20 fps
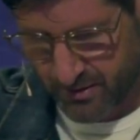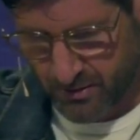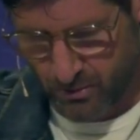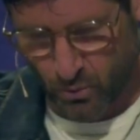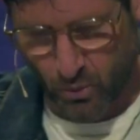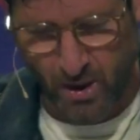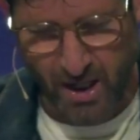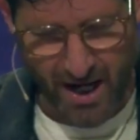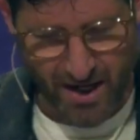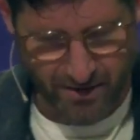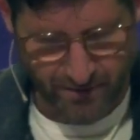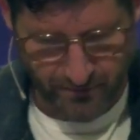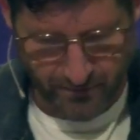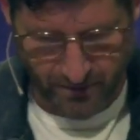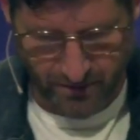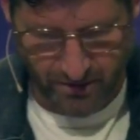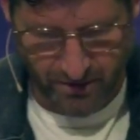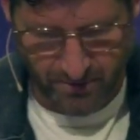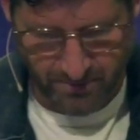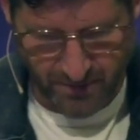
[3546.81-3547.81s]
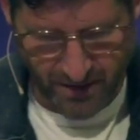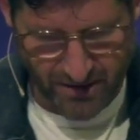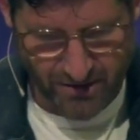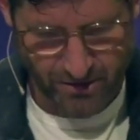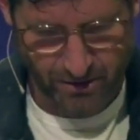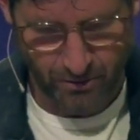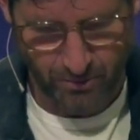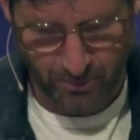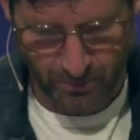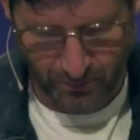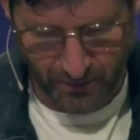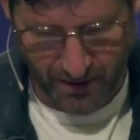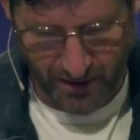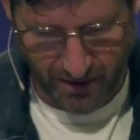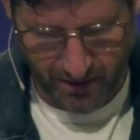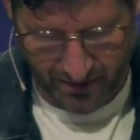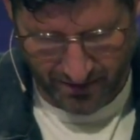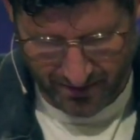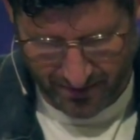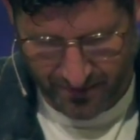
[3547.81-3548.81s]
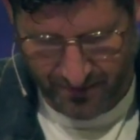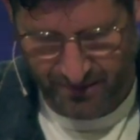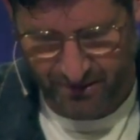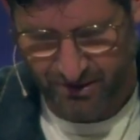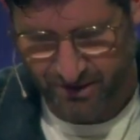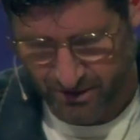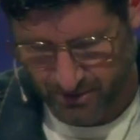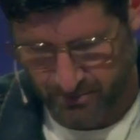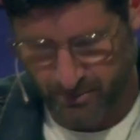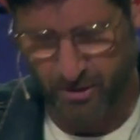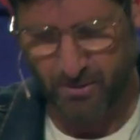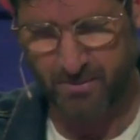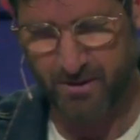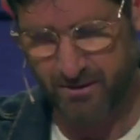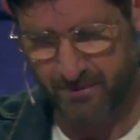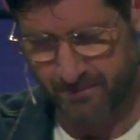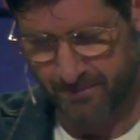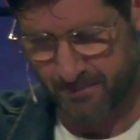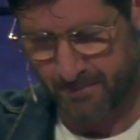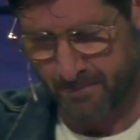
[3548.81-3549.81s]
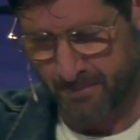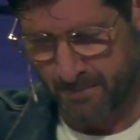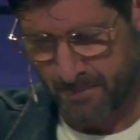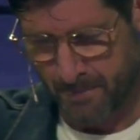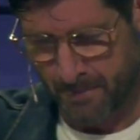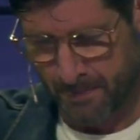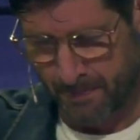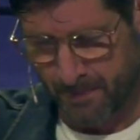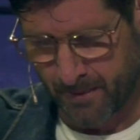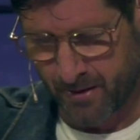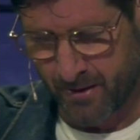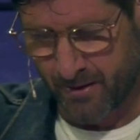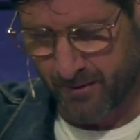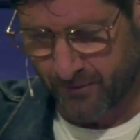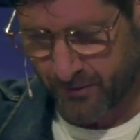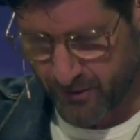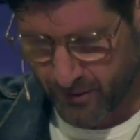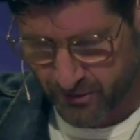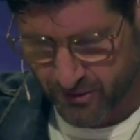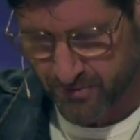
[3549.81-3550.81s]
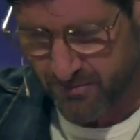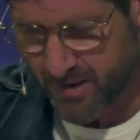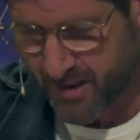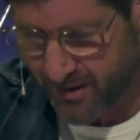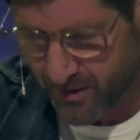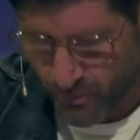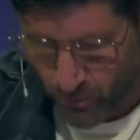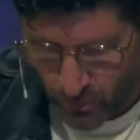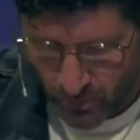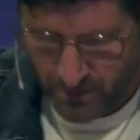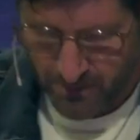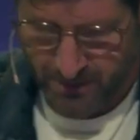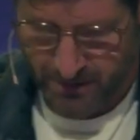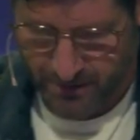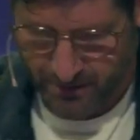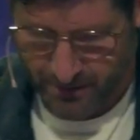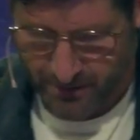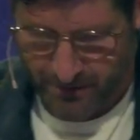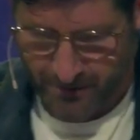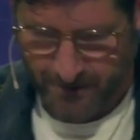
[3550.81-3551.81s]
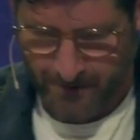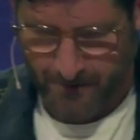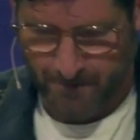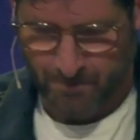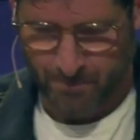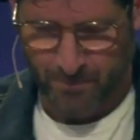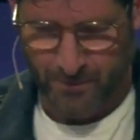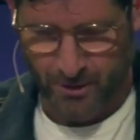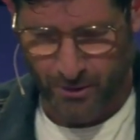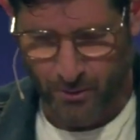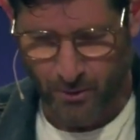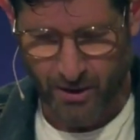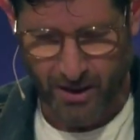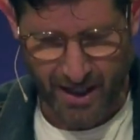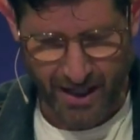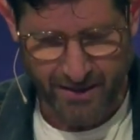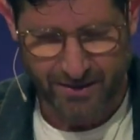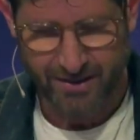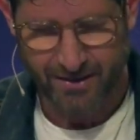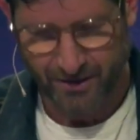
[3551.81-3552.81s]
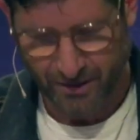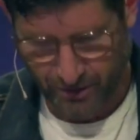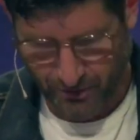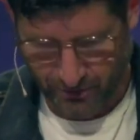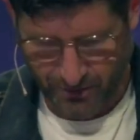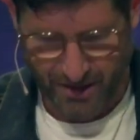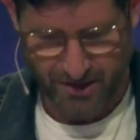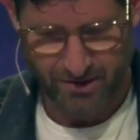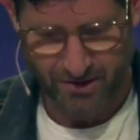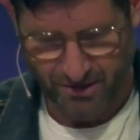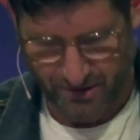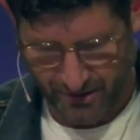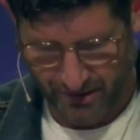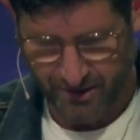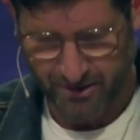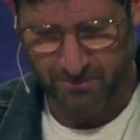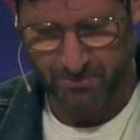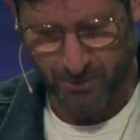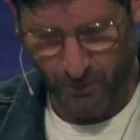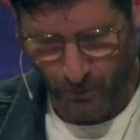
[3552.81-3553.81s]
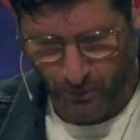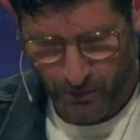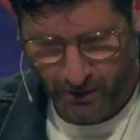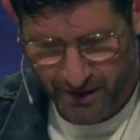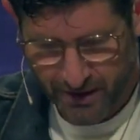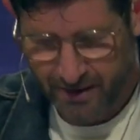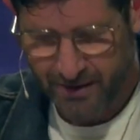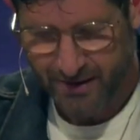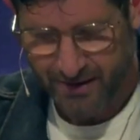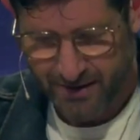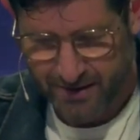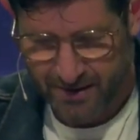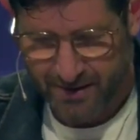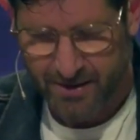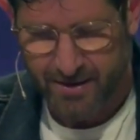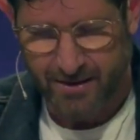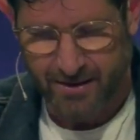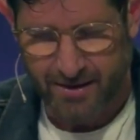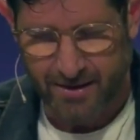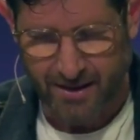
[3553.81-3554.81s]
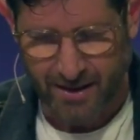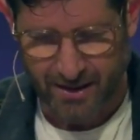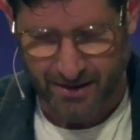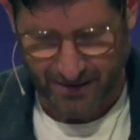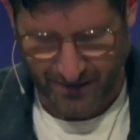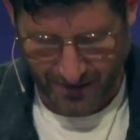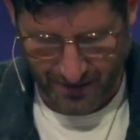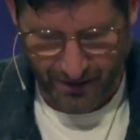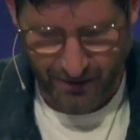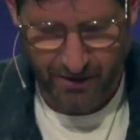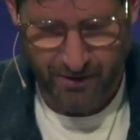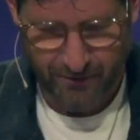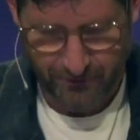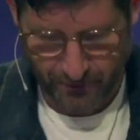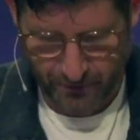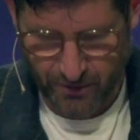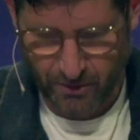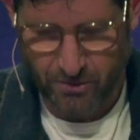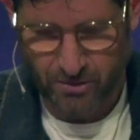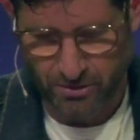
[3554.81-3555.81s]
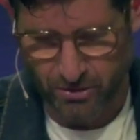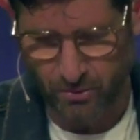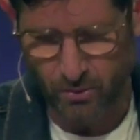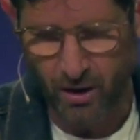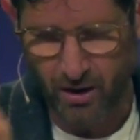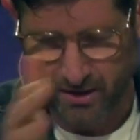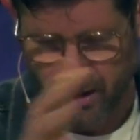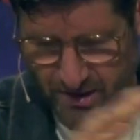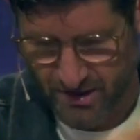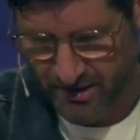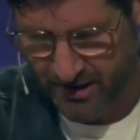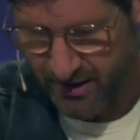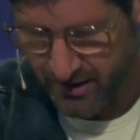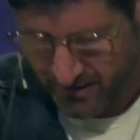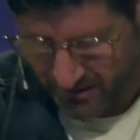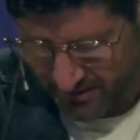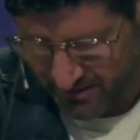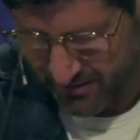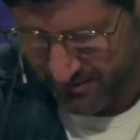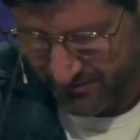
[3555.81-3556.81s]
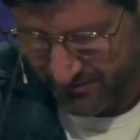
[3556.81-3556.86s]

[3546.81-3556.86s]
We ask for a special prayer in this moment for those men and women who are acting courageously and boldly and caring for those who are sick.